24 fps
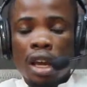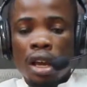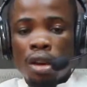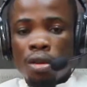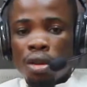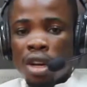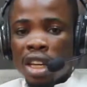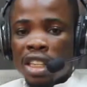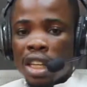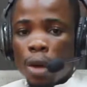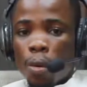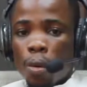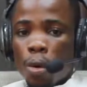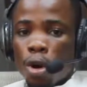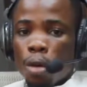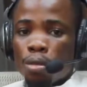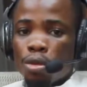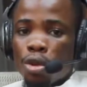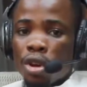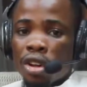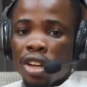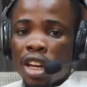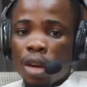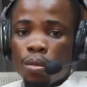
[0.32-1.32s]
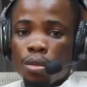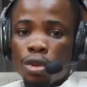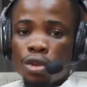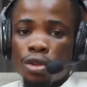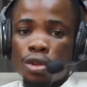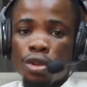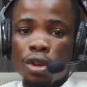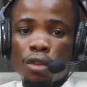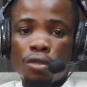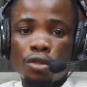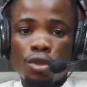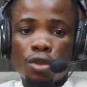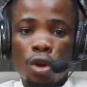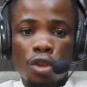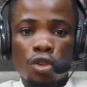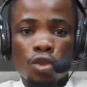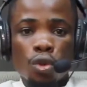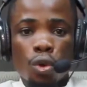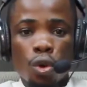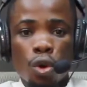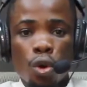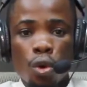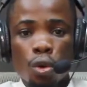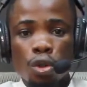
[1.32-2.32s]
Hello guys, and welcome to another episode of Talk
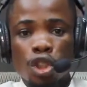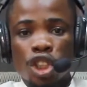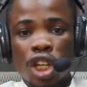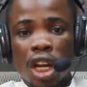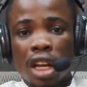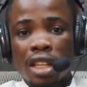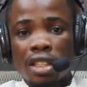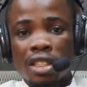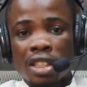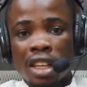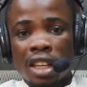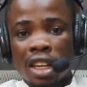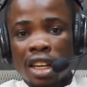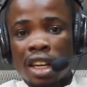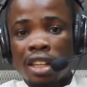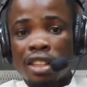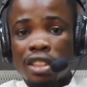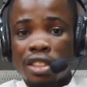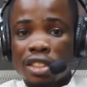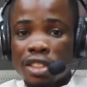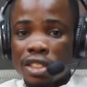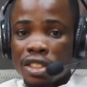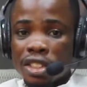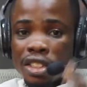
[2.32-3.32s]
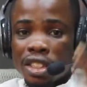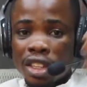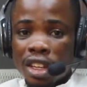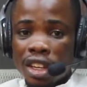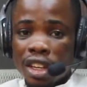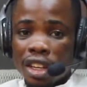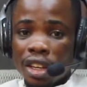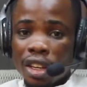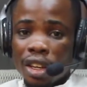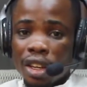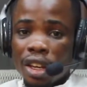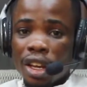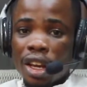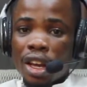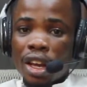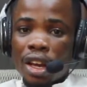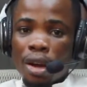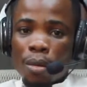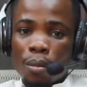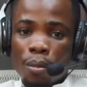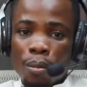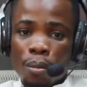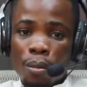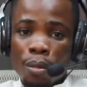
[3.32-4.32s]
to Coach Attah. This is the
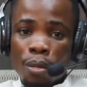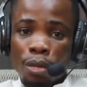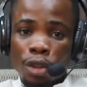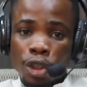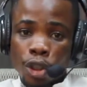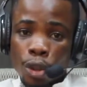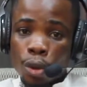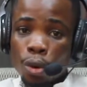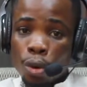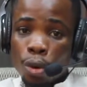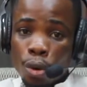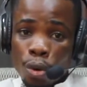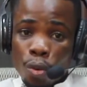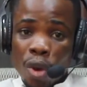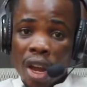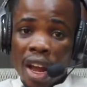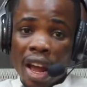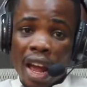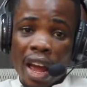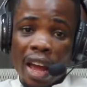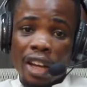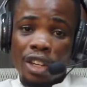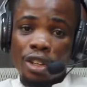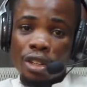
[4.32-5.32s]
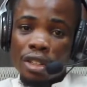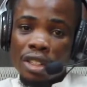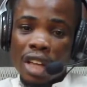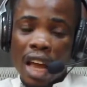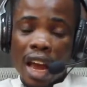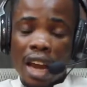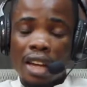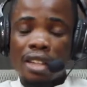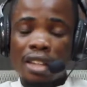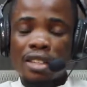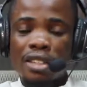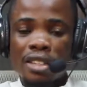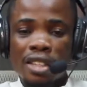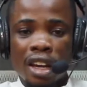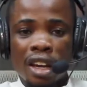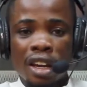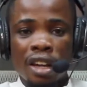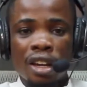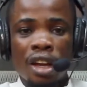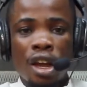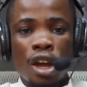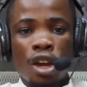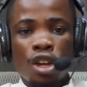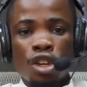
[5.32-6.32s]
show where I just
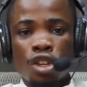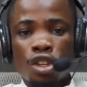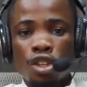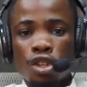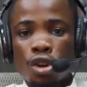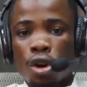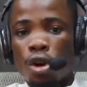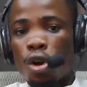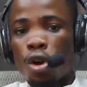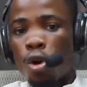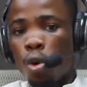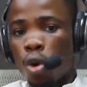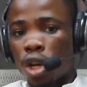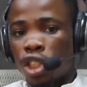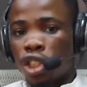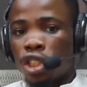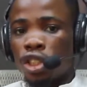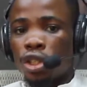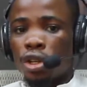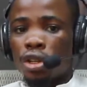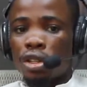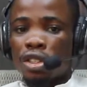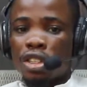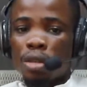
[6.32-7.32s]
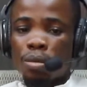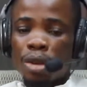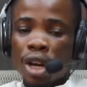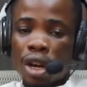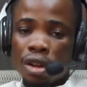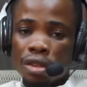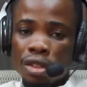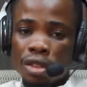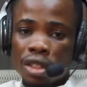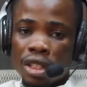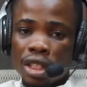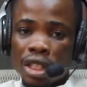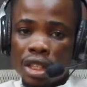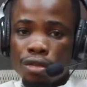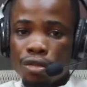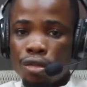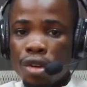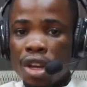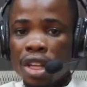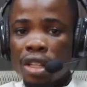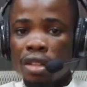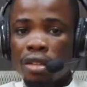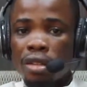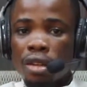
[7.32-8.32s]
answer your questions about
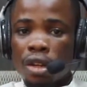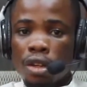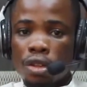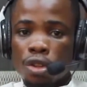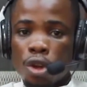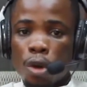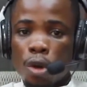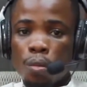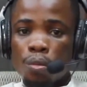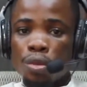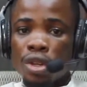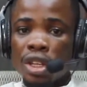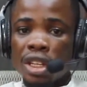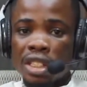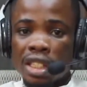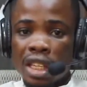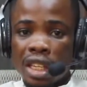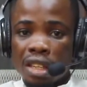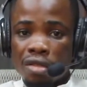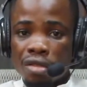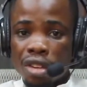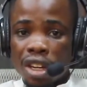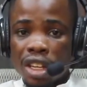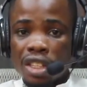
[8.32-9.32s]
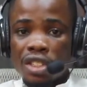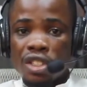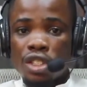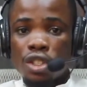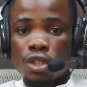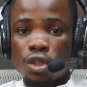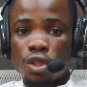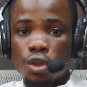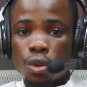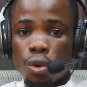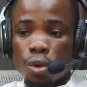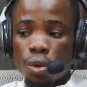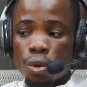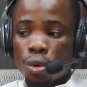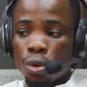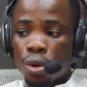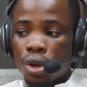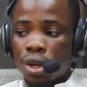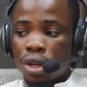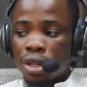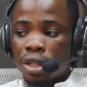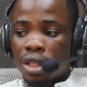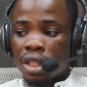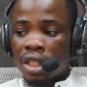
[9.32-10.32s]
different topics relating to
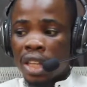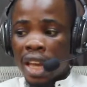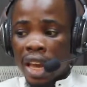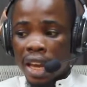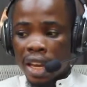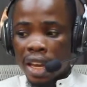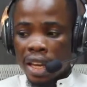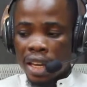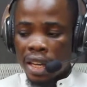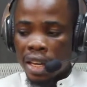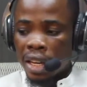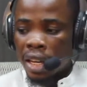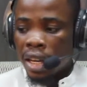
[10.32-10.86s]
tech.